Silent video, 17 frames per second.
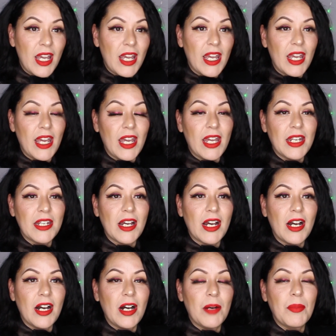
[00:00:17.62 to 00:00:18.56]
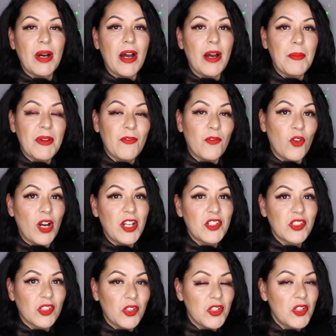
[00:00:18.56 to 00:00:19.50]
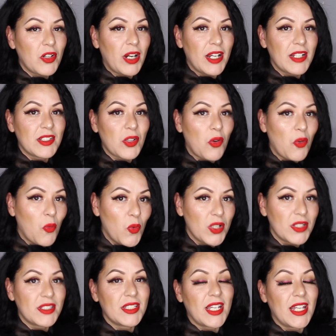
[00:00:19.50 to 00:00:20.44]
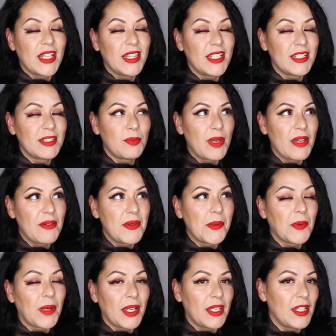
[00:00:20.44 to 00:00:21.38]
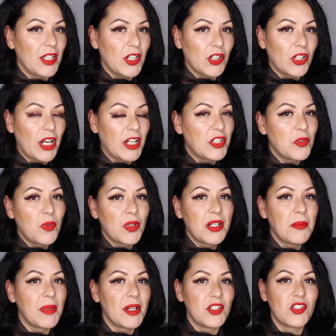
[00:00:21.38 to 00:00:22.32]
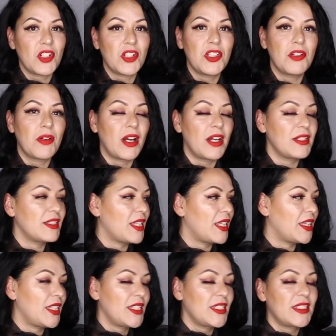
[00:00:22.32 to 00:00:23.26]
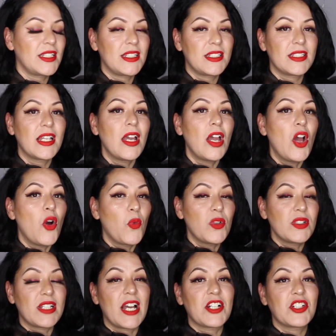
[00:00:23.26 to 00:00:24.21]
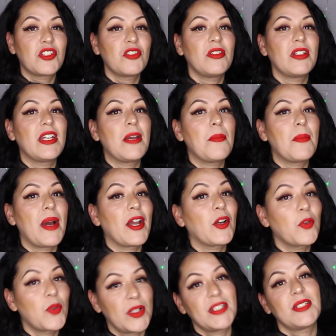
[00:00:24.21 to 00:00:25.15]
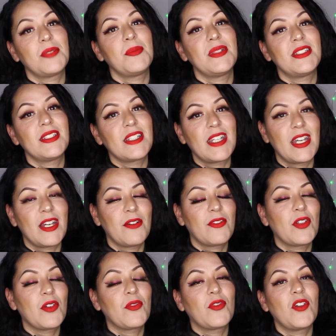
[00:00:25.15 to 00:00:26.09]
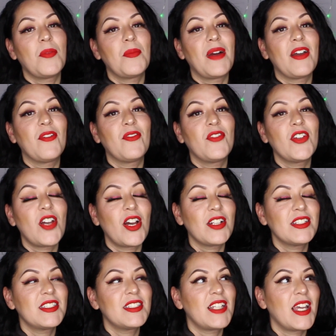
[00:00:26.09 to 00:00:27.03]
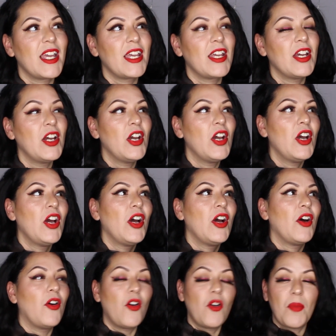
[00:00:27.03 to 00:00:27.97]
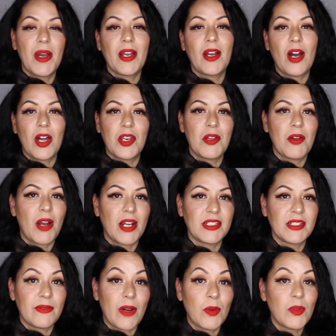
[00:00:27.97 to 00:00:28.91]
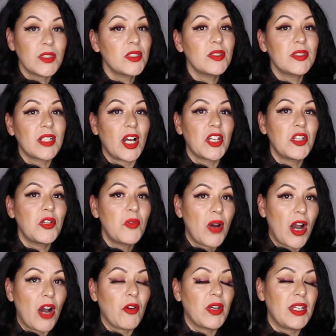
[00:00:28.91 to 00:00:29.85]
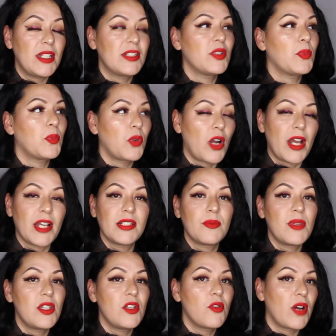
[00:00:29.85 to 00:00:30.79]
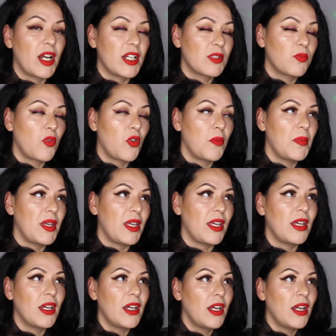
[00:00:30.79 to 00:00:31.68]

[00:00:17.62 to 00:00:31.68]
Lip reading: And before I show you guys what's in this baby right here, I do want to mention, you guys, that this was actually my Christmas gift from my fiance. Oh my god, you guys, if I was to tell you how he surprised me, you guys will be